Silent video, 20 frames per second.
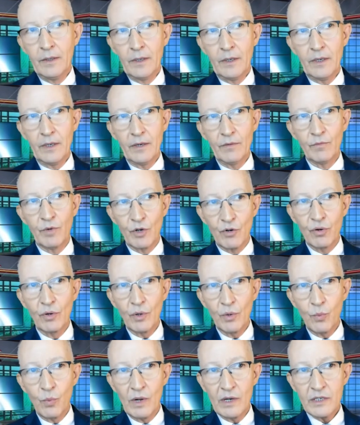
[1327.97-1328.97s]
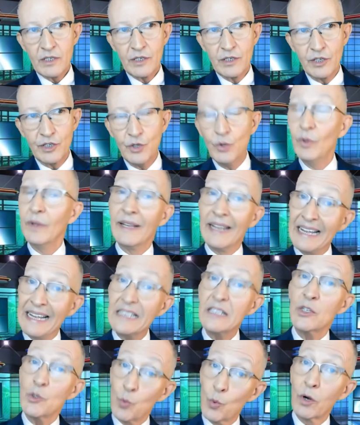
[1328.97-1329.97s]
A recruiter wants to do
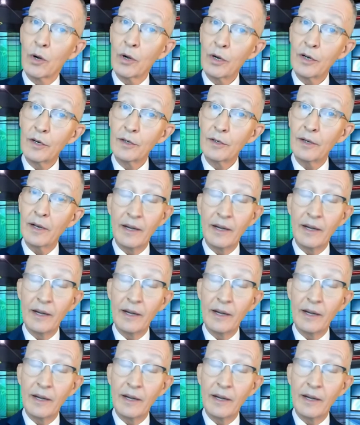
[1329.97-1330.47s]
less work